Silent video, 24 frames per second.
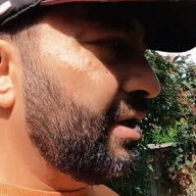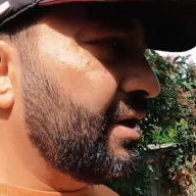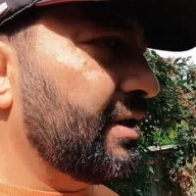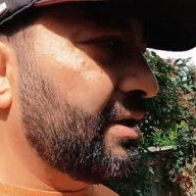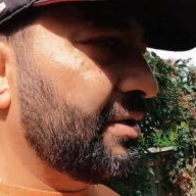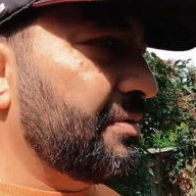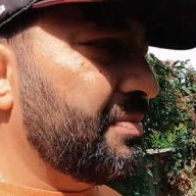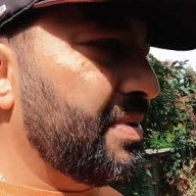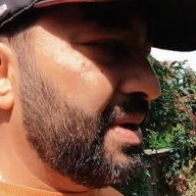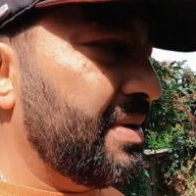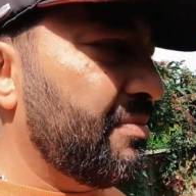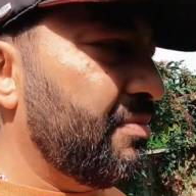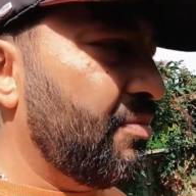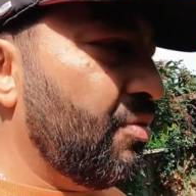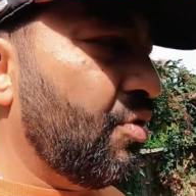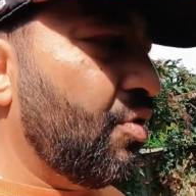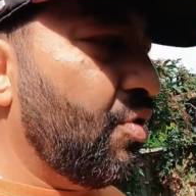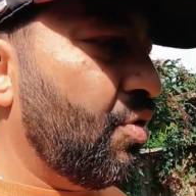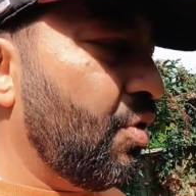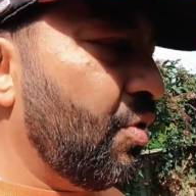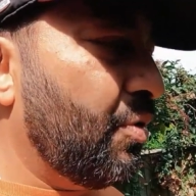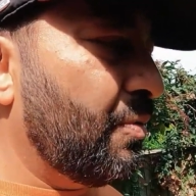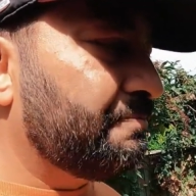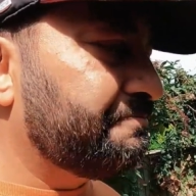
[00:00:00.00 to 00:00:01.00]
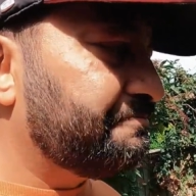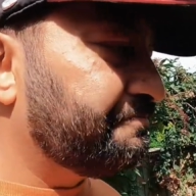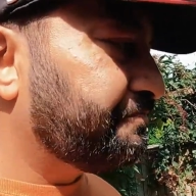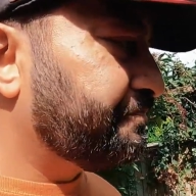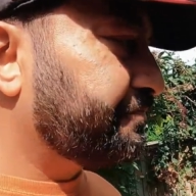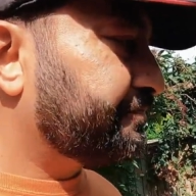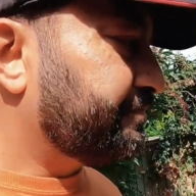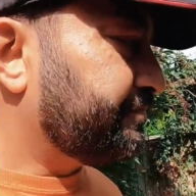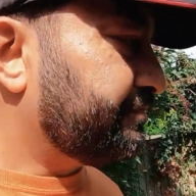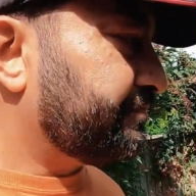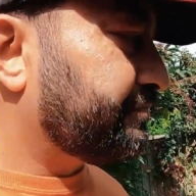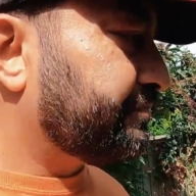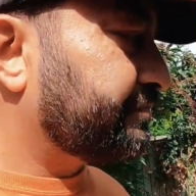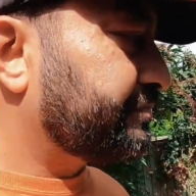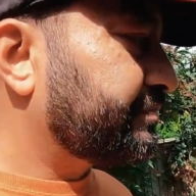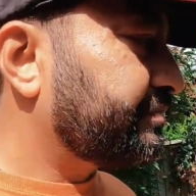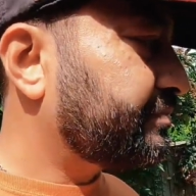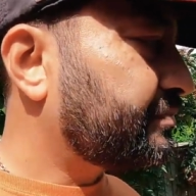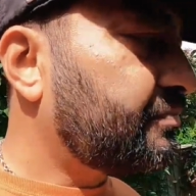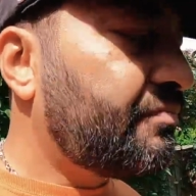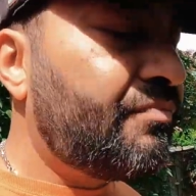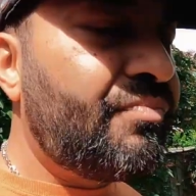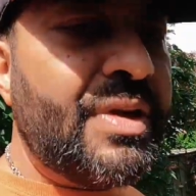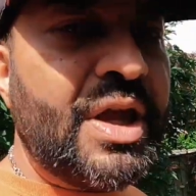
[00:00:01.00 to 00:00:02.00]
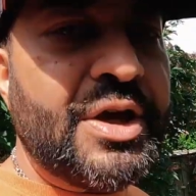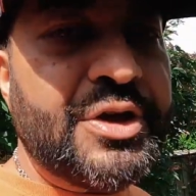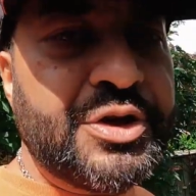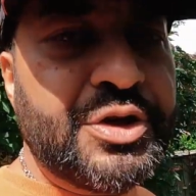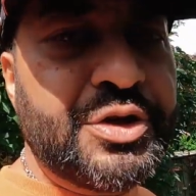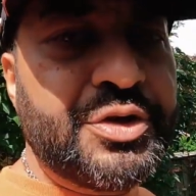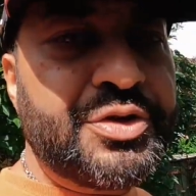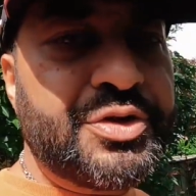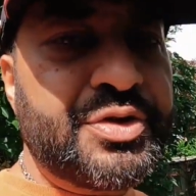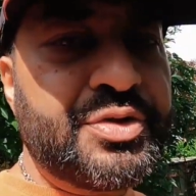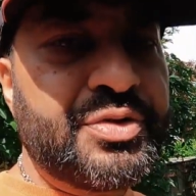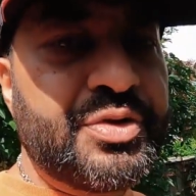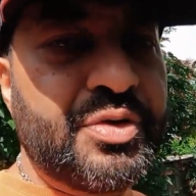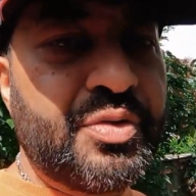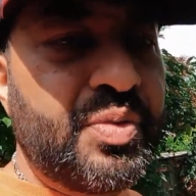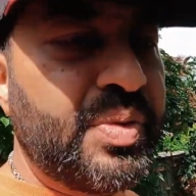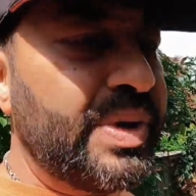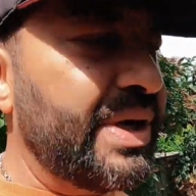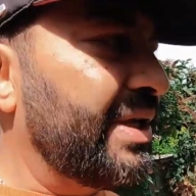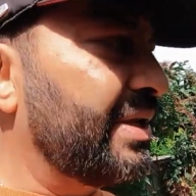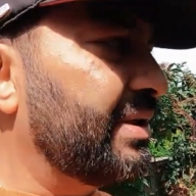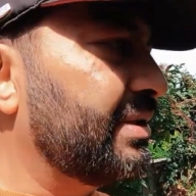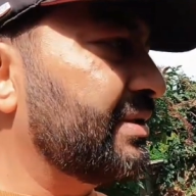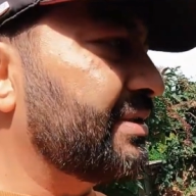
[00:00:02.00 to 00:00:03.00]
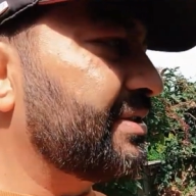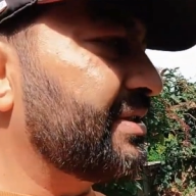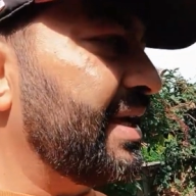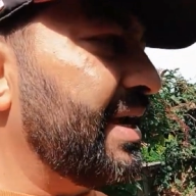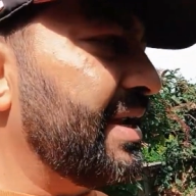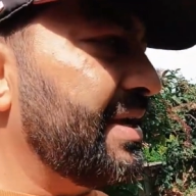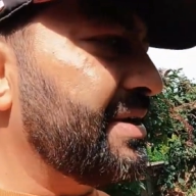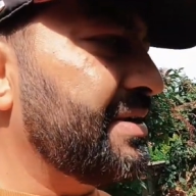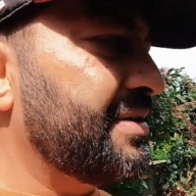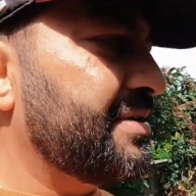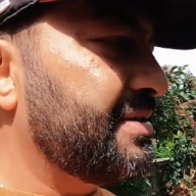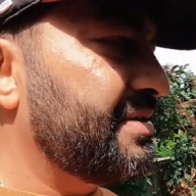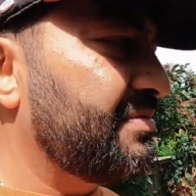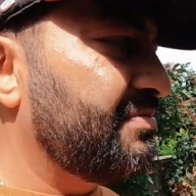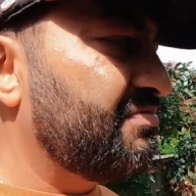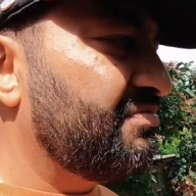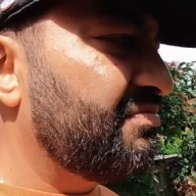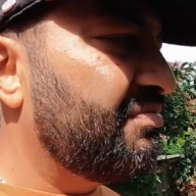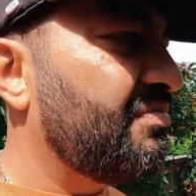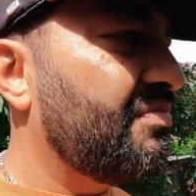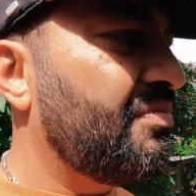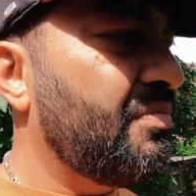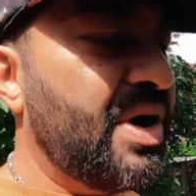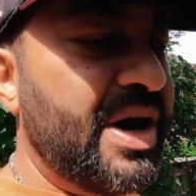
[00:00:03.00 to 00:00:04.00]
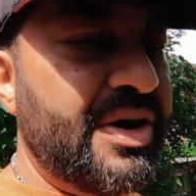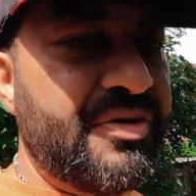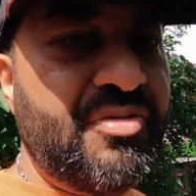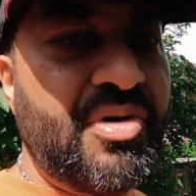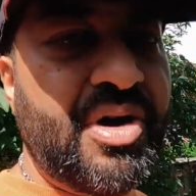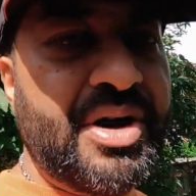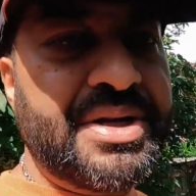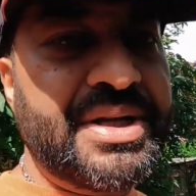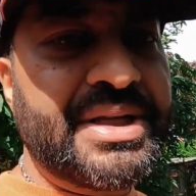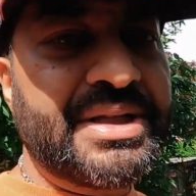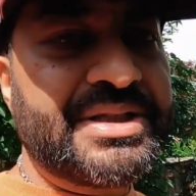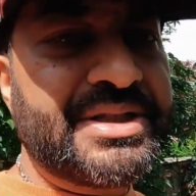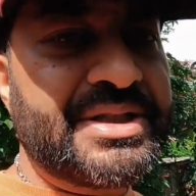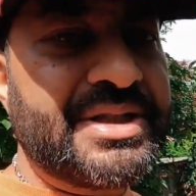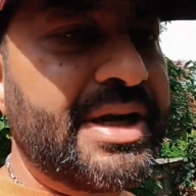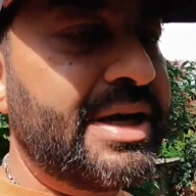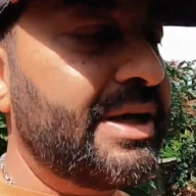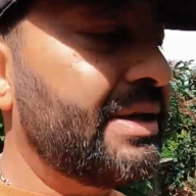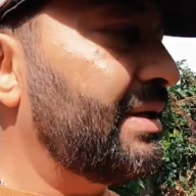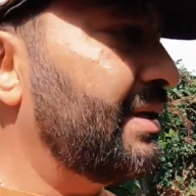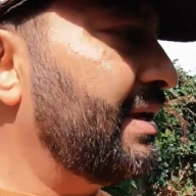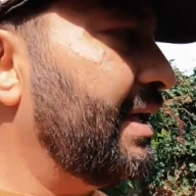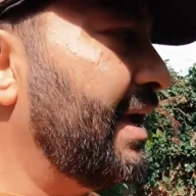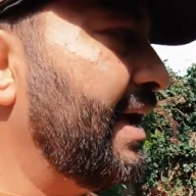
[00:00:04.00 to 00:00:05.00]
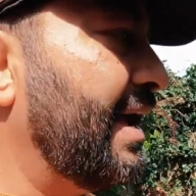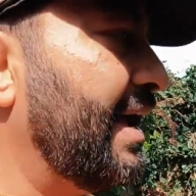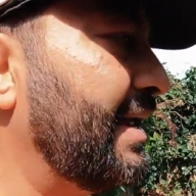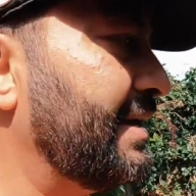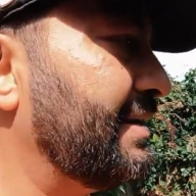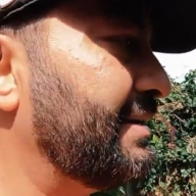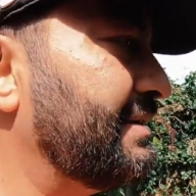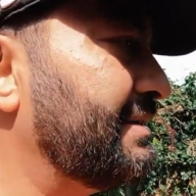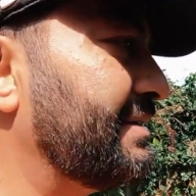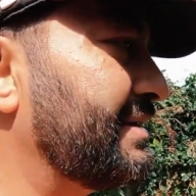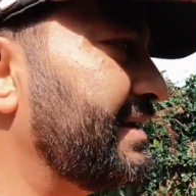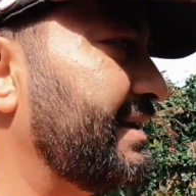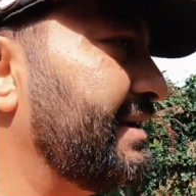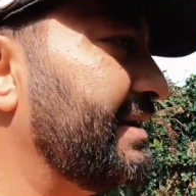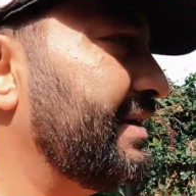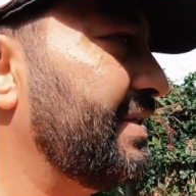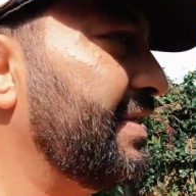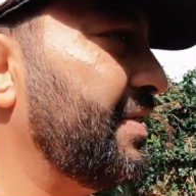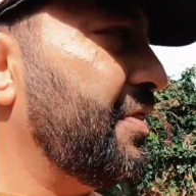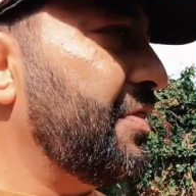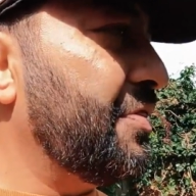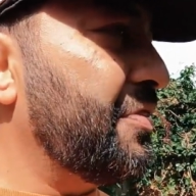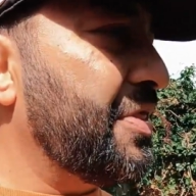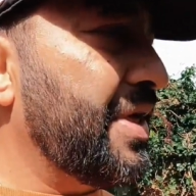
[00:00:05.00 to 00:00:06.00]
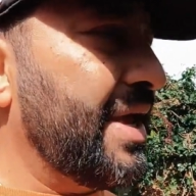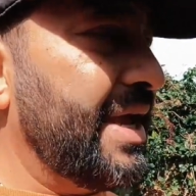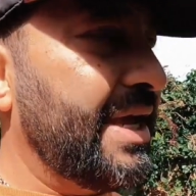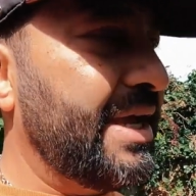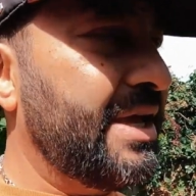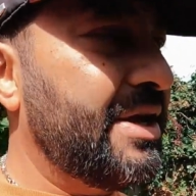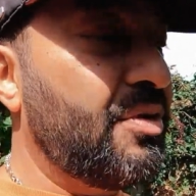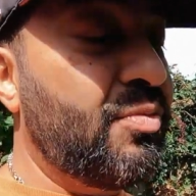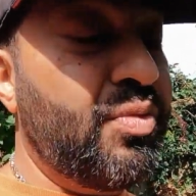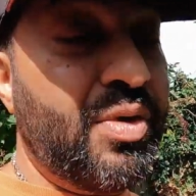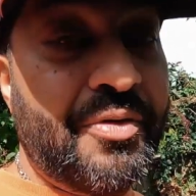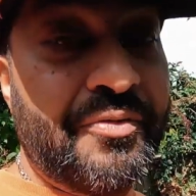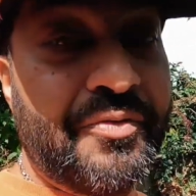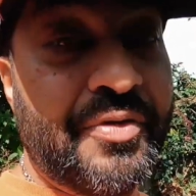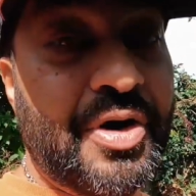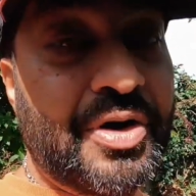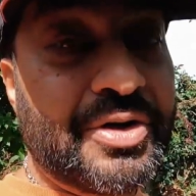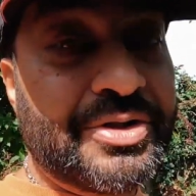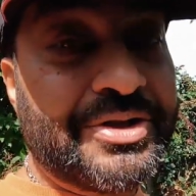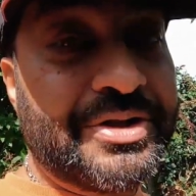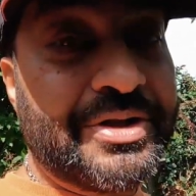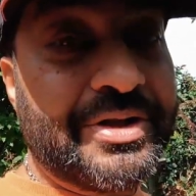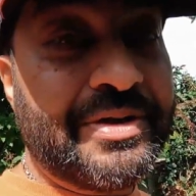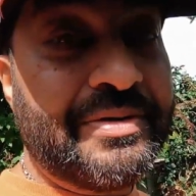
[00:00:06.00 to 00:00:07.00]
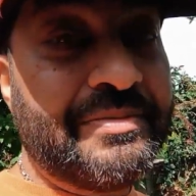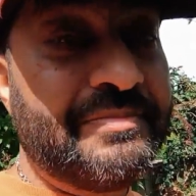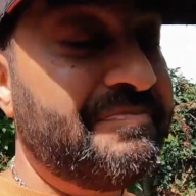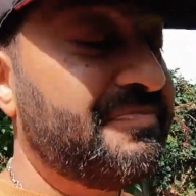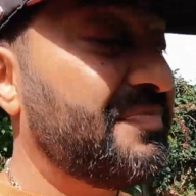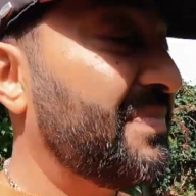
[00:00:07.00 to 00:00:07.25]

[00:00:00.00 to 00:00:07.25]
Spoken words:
a little bit more used to the wheels and my riding style, and they were faster.